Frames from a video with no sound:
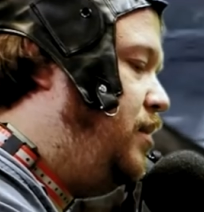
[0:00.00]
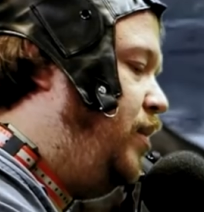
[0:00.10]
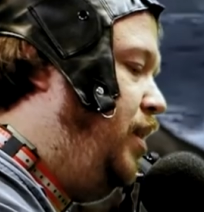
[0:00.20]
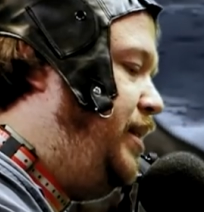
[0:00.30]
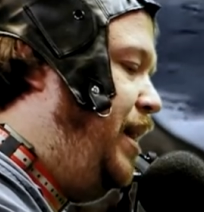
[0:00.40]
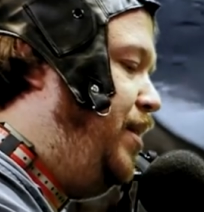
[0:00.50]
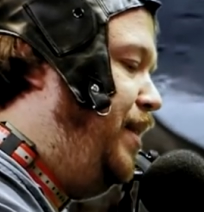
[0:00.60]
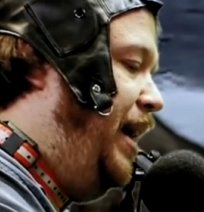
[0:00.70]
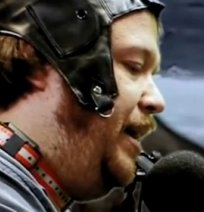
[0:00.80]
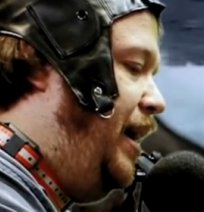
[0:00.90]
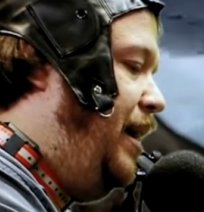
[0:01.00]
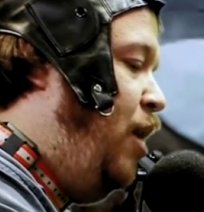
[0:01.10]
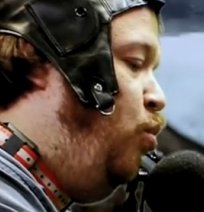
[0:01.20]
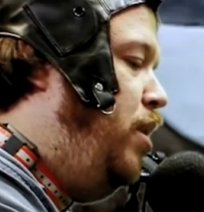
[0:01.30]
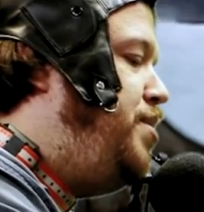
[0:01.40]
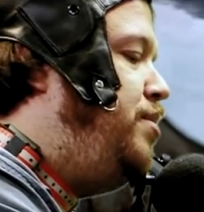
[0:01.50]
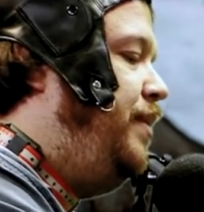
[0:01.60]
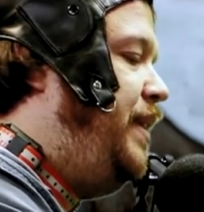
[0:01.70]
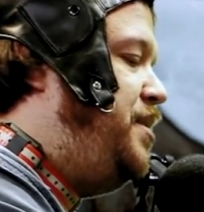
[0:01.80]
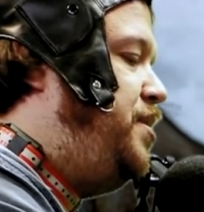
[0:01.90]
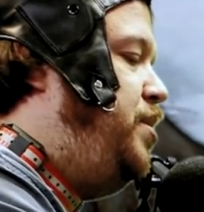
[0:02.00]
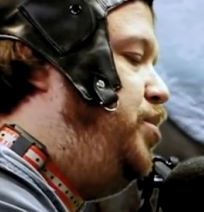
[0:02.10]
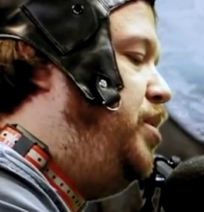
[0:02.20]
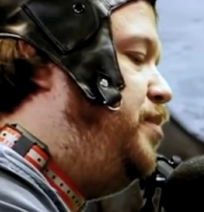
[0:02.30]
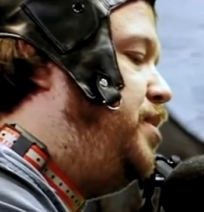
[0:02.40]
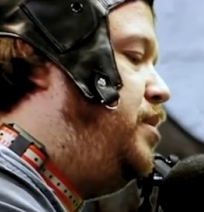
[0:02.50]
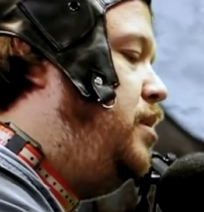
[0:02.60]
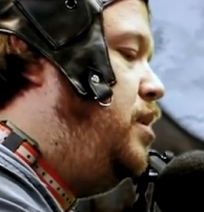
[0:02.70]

So I lucked out on that guy. I wonder if that's two ships.